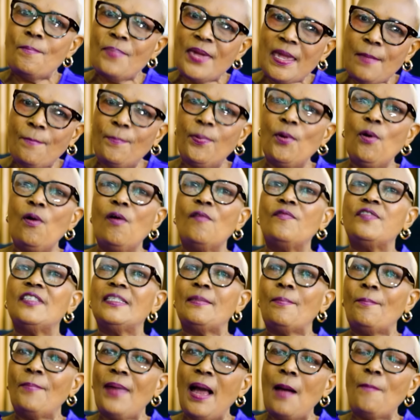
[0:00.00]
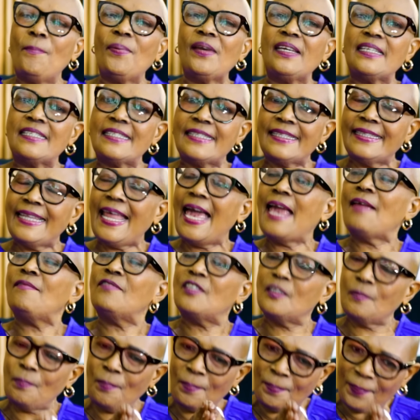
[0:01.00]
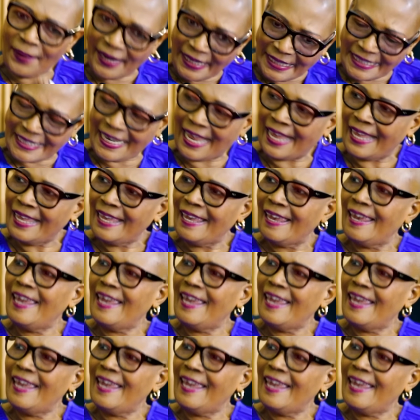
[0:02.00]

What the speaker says: people of Zimbabweans' lives better.